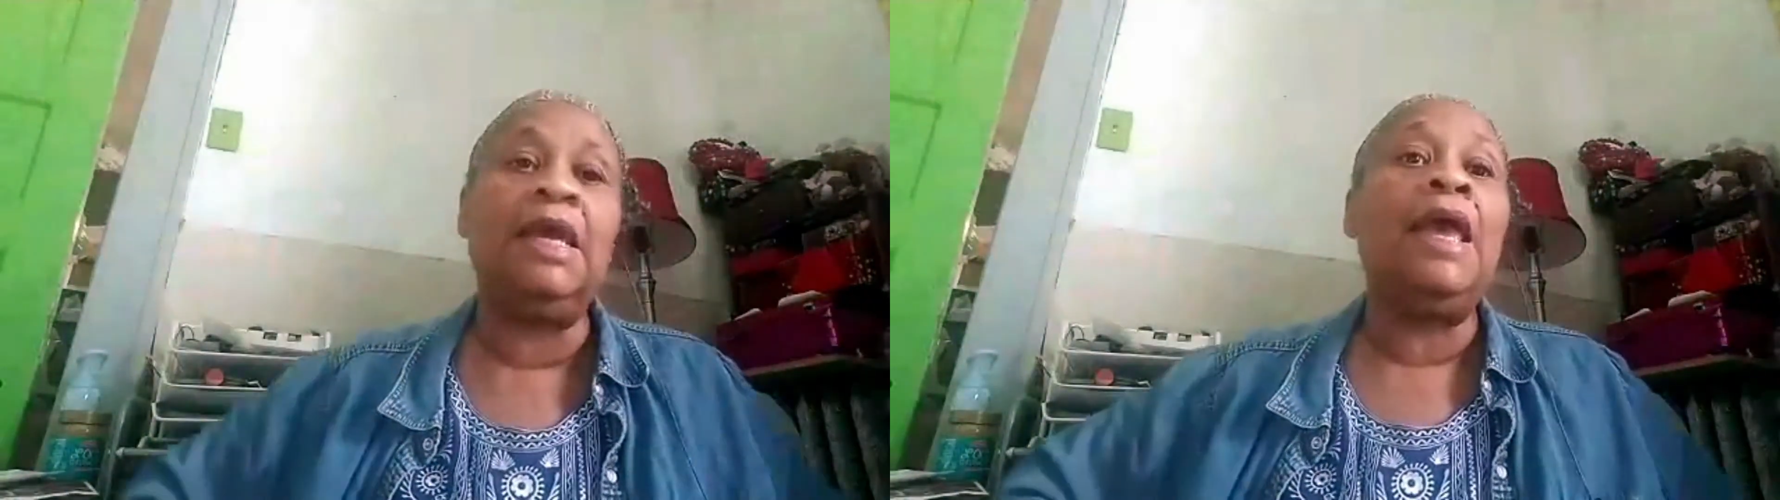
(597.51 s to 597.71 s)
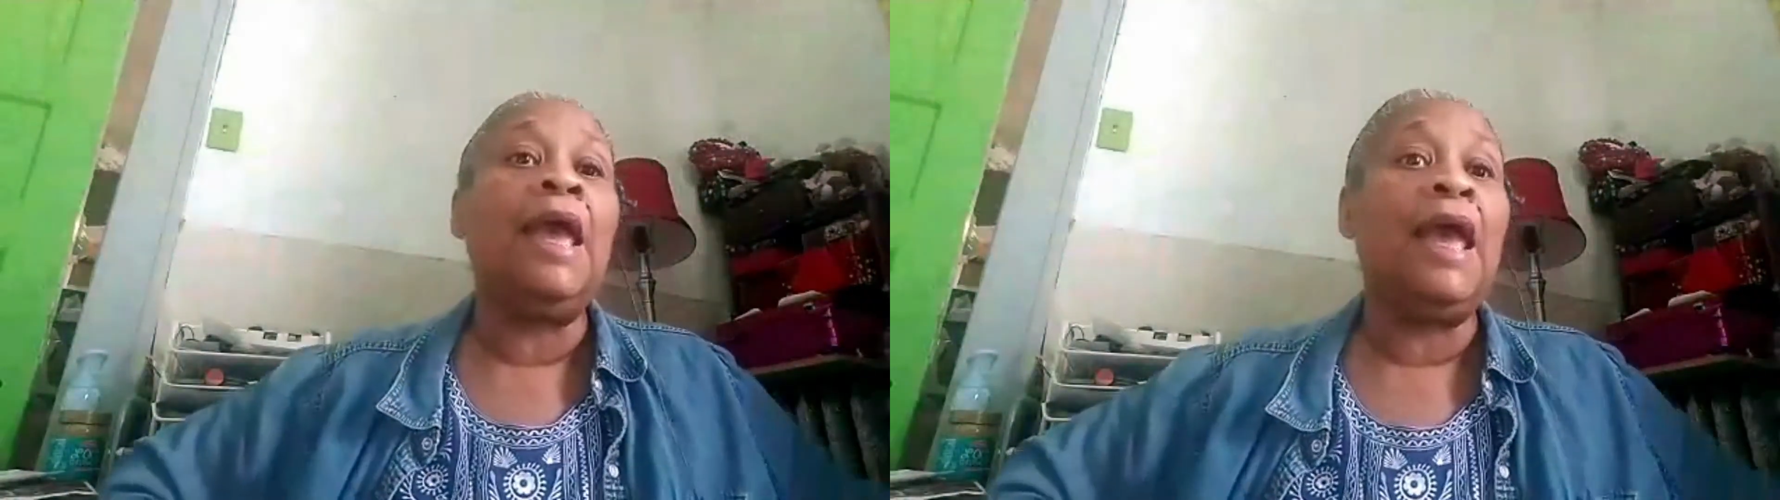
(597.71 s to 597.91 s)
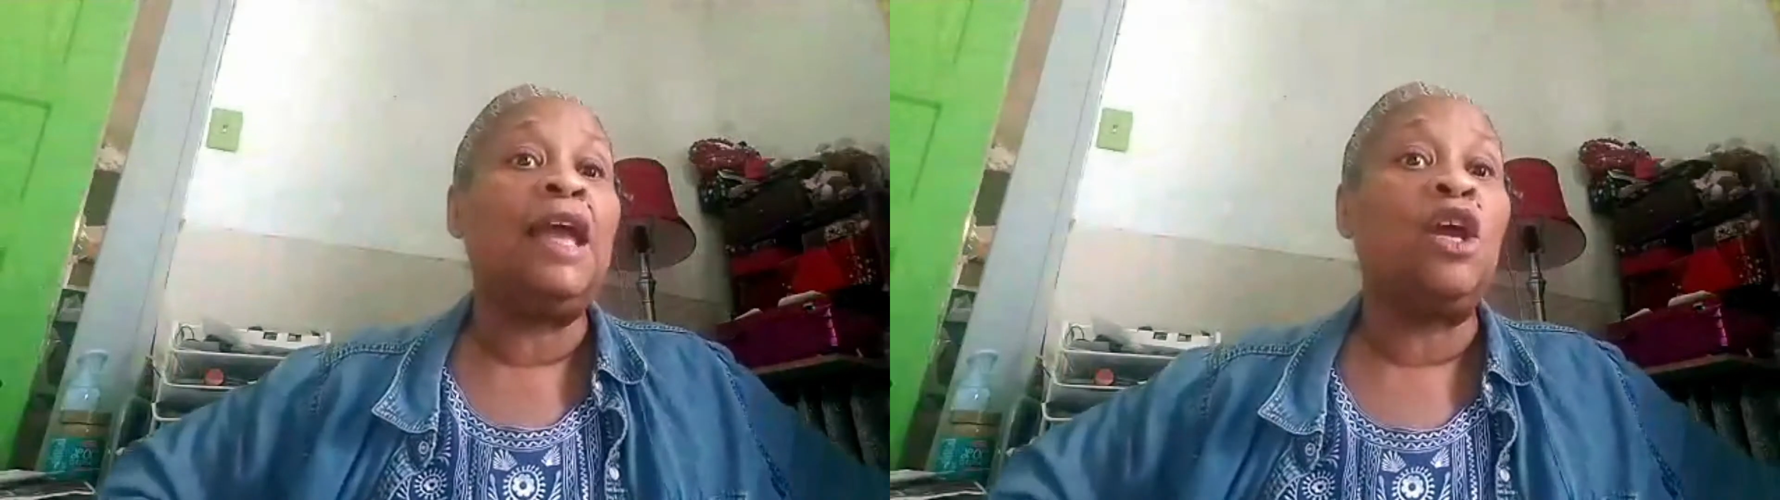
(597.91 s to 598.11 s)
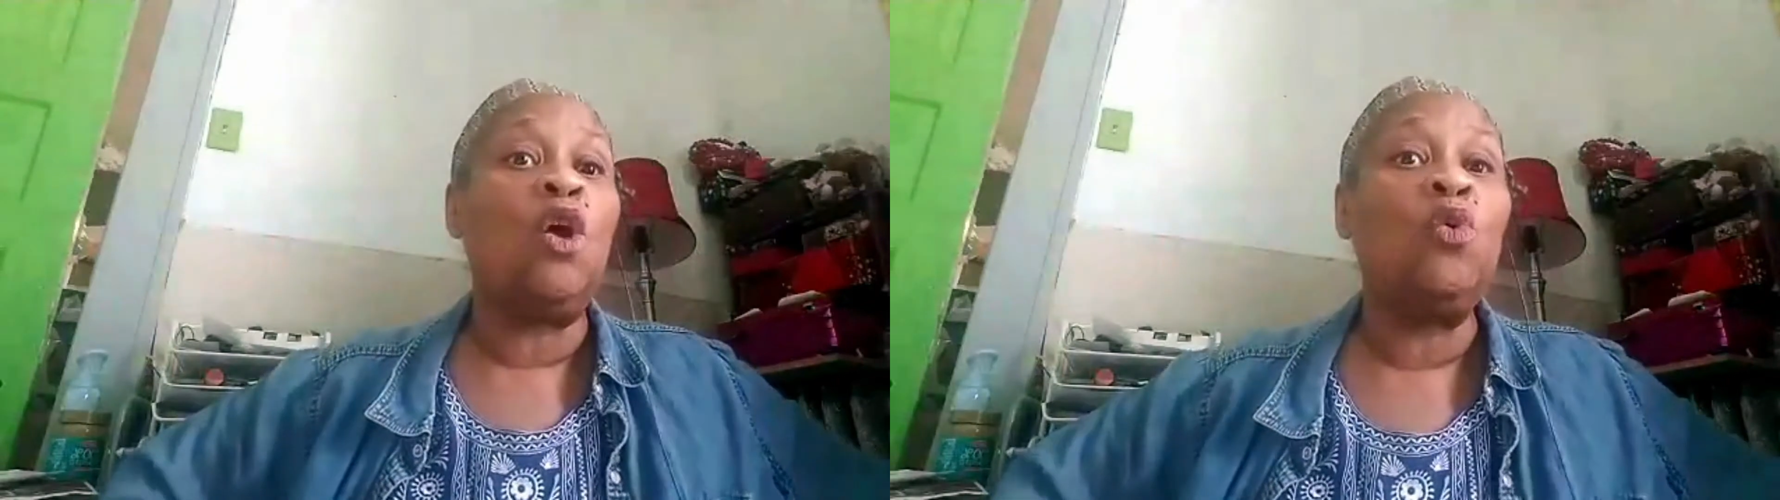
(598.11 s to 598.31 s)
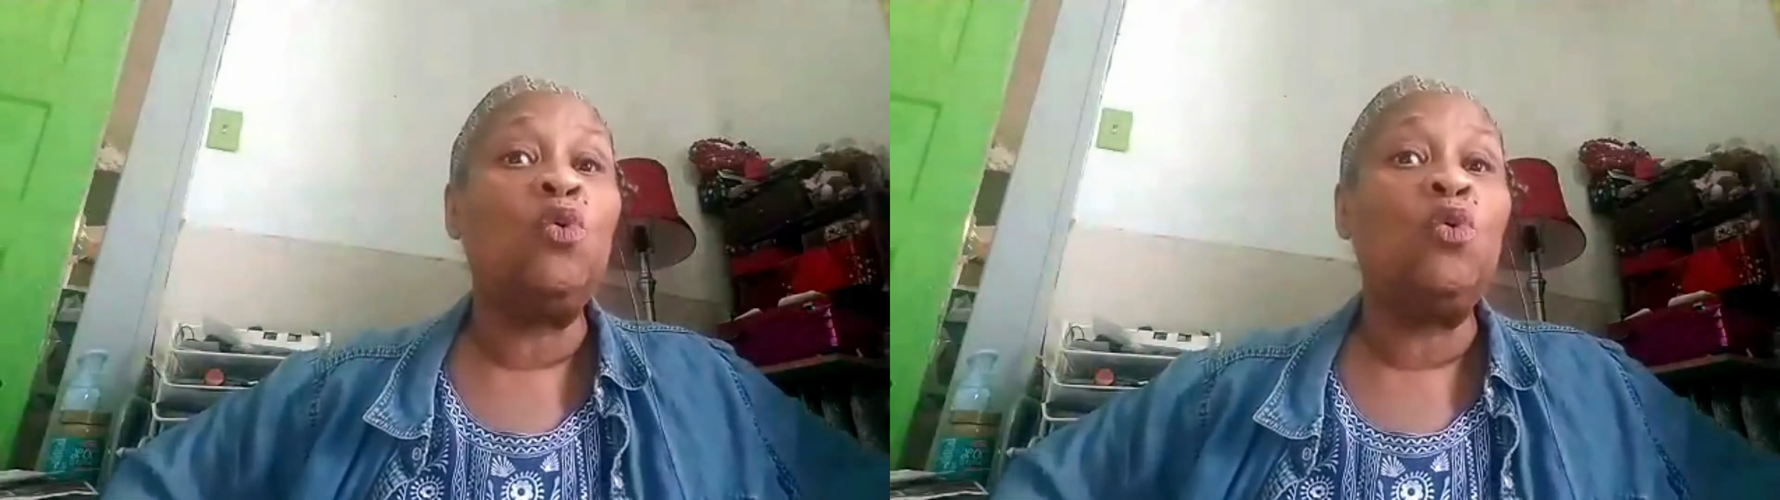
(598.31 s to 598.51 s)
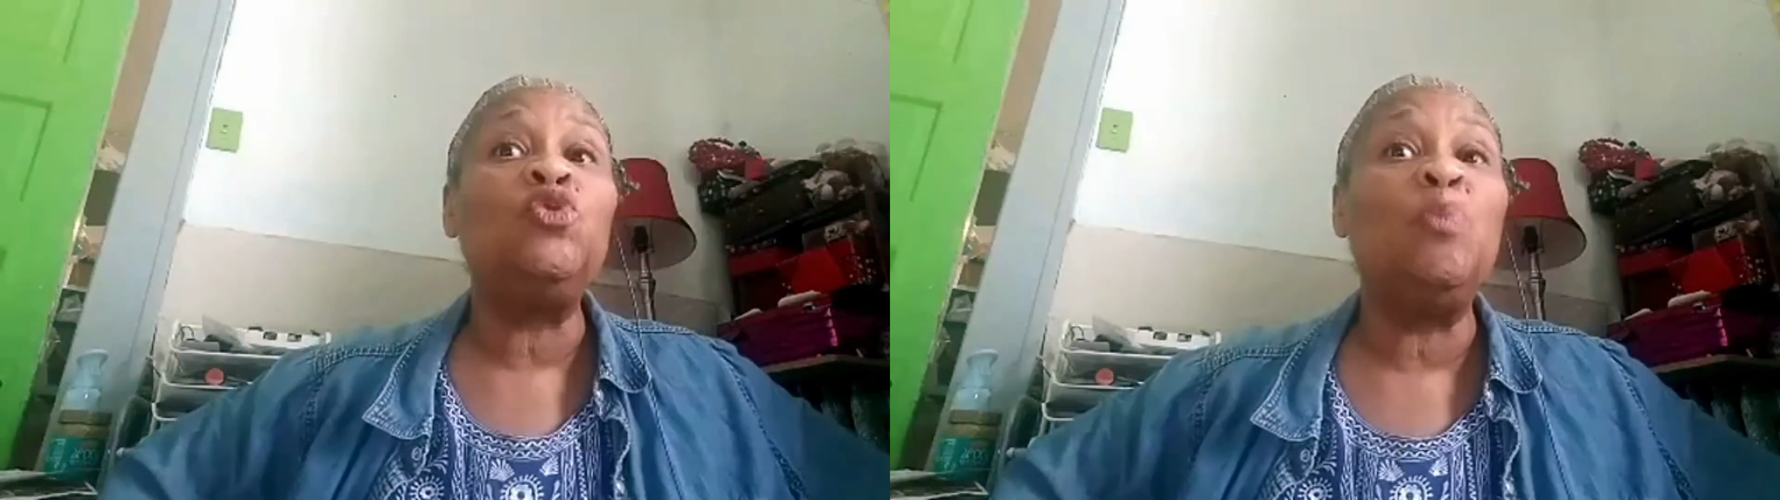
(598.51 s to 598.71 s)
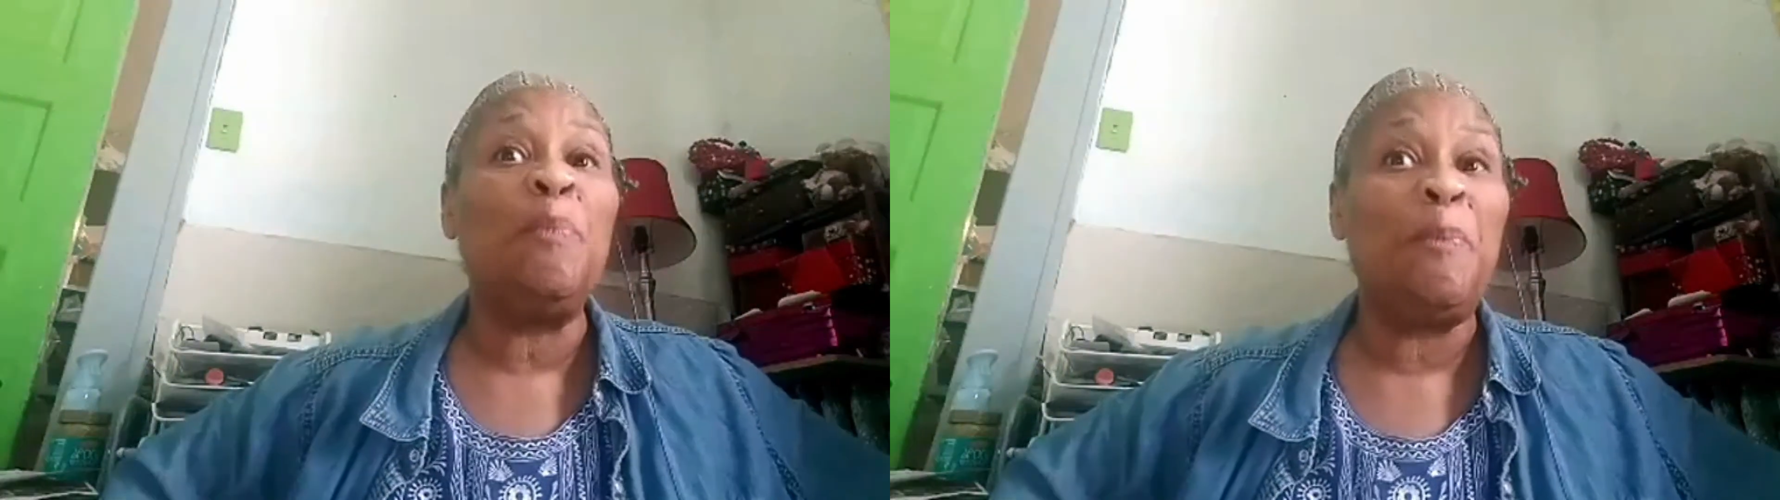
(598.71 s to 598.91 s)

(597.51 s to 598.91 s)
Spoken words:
and go to